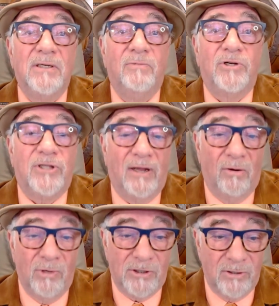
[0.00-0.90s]
which they
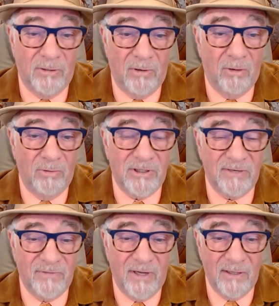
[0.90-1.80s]
always do, always
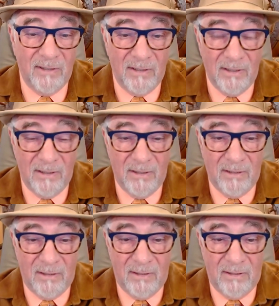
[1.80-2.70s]
have done it,
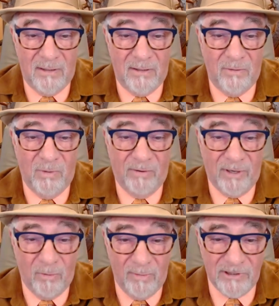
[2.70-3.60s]

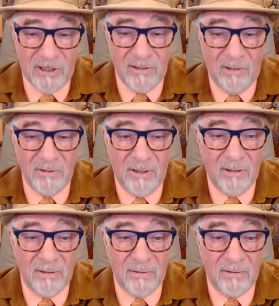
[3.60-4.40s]
wearing women's clothing.